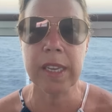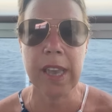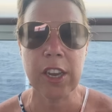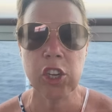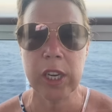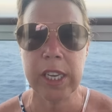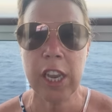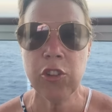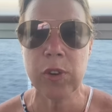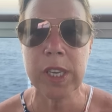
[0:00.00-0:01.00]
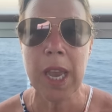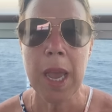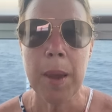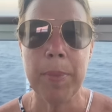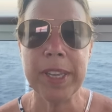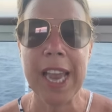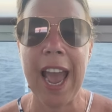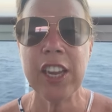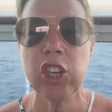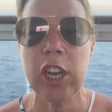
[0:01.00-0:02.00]
is actually dangerous, but to
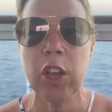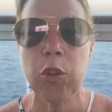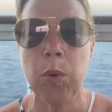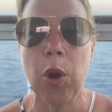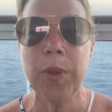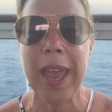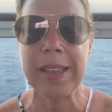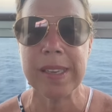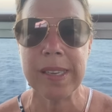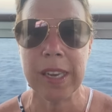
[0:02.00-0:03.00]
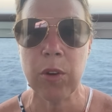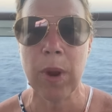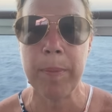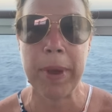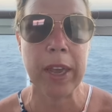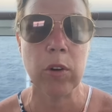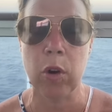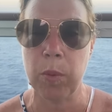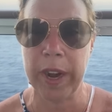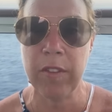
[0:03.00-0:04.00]
actually throw that cigarette butt
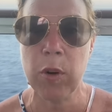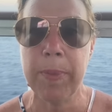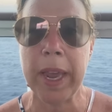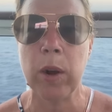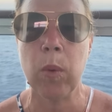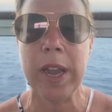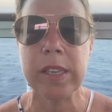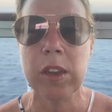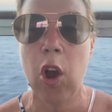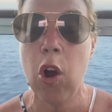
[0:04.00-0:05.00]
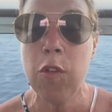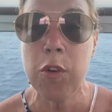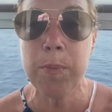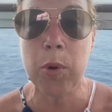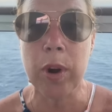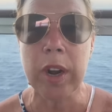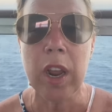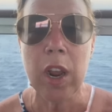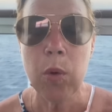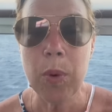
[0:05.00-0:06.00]
or whatever butt it was overboard
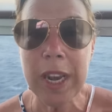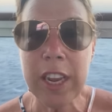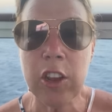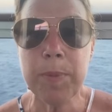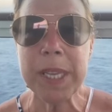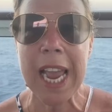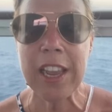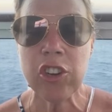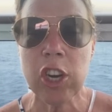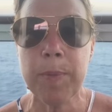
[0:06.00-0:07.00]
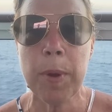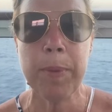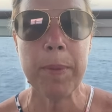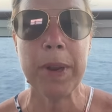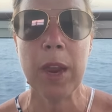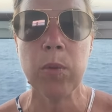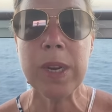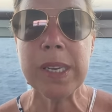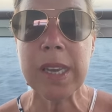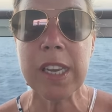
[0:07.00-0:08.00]
really could potentially put people at
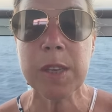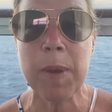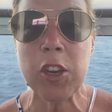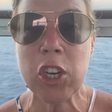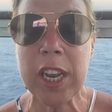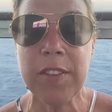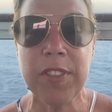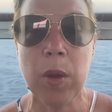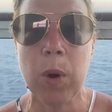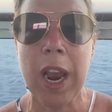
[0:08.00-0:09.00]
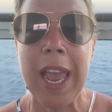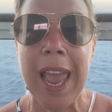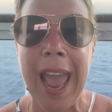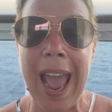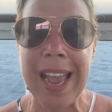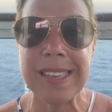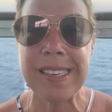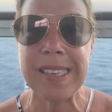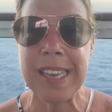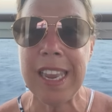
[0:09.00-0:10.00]
risk, especially if they were at
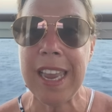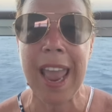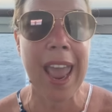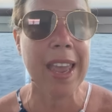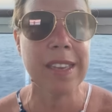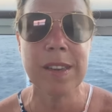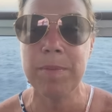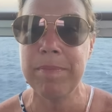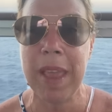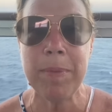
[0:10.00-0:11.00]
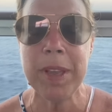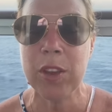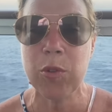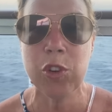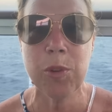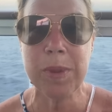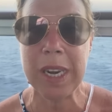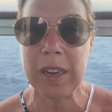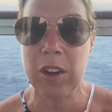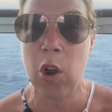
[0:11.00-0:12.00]
sea and maybe the cruise ship
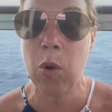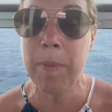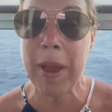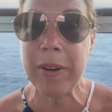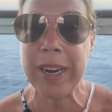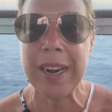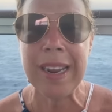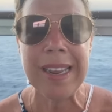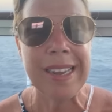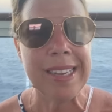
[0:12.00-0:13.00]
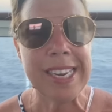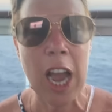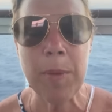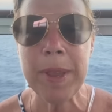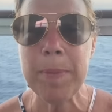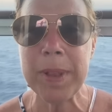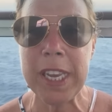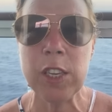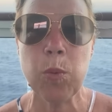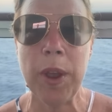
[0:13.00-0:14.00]
didn't know about it. Tell me
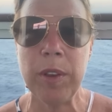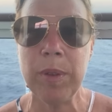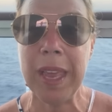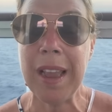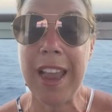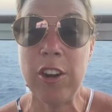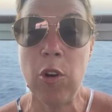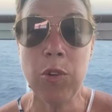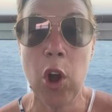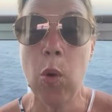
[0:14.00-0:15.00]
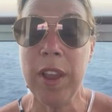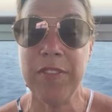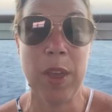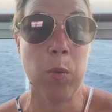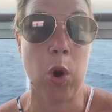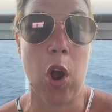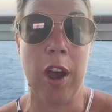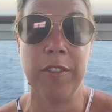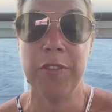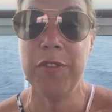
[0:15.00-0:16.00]
please what you think. I don't know if they were
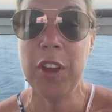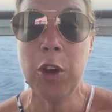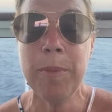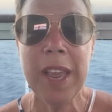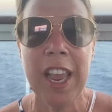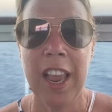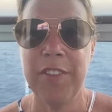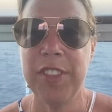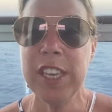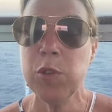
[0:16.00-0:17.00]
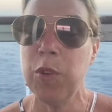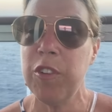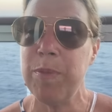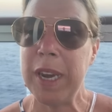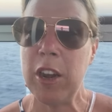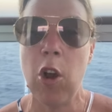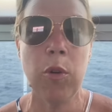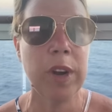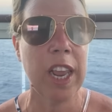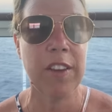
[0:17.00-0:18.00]
on film, if this would have been
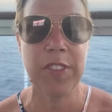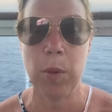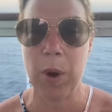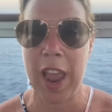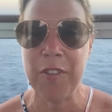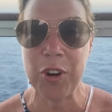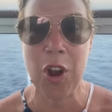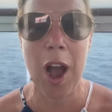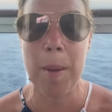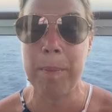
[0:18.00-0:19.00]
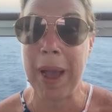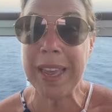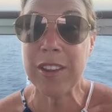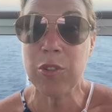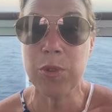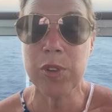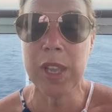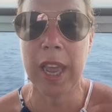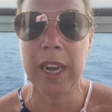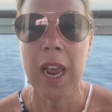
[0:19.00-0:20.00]
known, if they were ever caught by the cruise
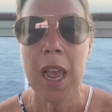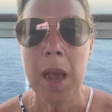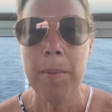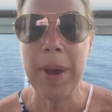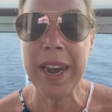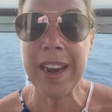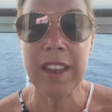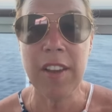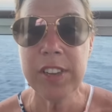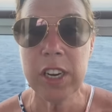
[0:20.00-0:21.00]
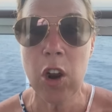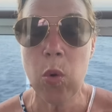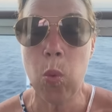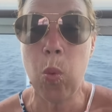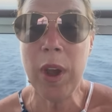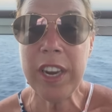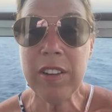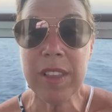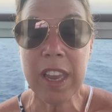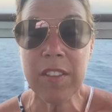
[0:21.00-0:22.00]
line, but I'd love to know, what do
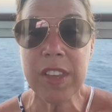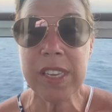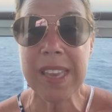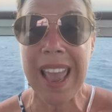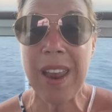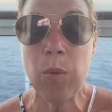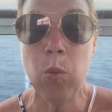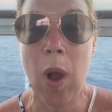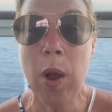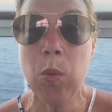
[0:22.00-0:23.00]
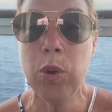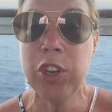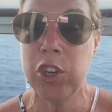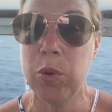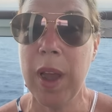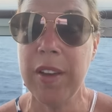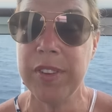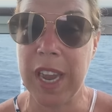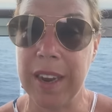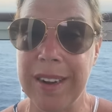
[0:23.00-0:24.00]
you think of this and what would you have done?